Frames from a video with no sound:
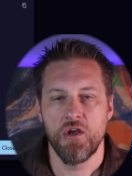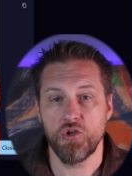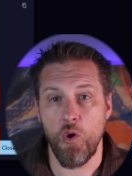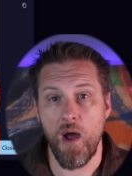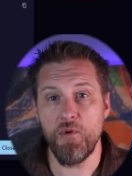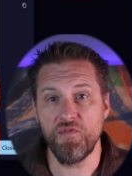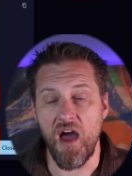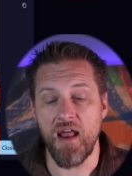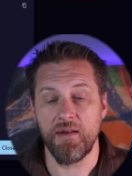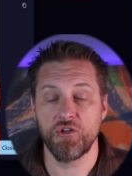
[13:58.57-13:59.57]
So I moved
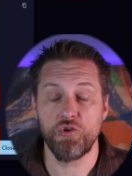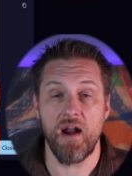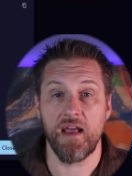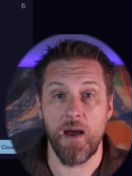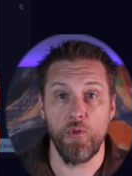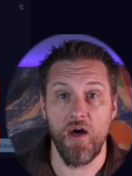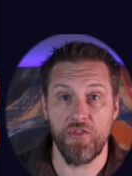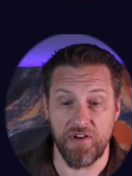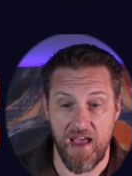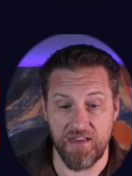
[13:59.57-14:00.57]
on and tried a couple
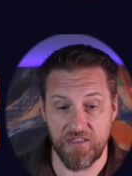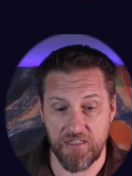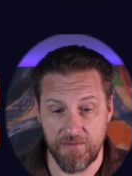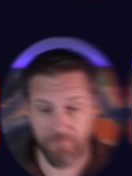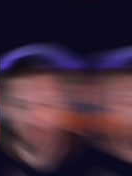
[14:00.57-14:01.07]
other tasks.